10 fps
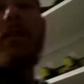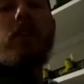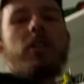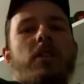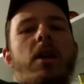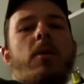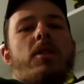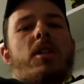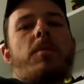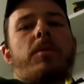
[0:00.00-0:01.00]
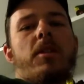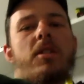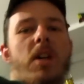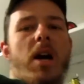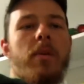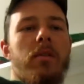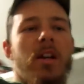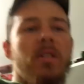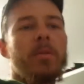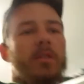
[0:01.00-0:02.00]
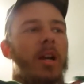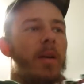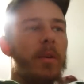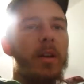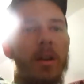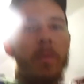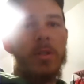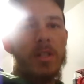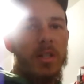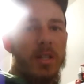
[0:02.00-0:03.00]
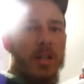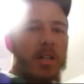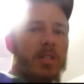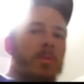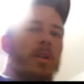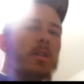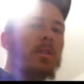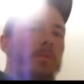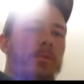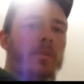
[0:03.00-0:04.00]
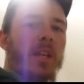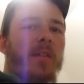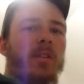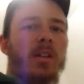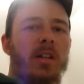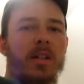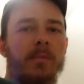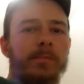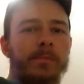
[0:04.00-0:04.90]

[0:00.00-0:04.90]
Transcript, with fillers: if you guys like what you see, please comment, rate, subscribe, and I will see you guys tomorrow. Have a good night.